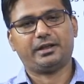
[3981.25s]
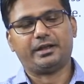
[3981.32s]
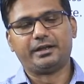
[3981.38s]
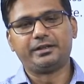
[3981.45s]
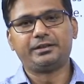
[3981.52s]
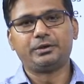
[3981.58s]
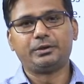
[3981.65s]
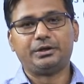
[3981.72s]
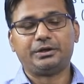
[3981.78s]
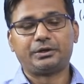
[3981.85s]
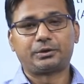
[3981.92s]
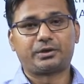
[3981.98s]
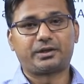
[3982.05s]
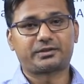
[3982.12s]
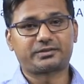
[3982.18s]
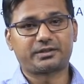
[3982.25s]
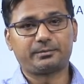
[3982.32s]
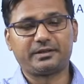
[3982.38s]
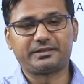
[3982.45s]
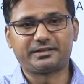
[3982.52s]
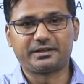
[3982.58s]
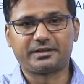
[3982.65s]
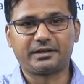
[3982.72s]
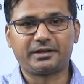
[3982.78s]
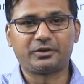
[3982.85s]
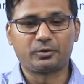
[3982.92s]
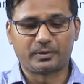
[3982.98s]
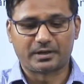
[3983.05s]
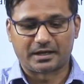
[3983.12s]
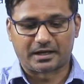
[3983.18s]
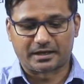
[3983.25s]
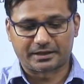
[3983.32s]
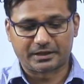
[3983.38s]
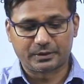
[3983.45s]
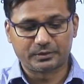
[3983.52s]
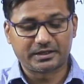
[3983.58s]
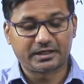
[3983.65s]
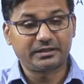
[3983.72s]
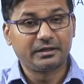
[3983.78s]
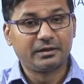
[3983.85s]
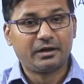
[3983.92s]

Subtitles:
In the introduction, basically you will argue that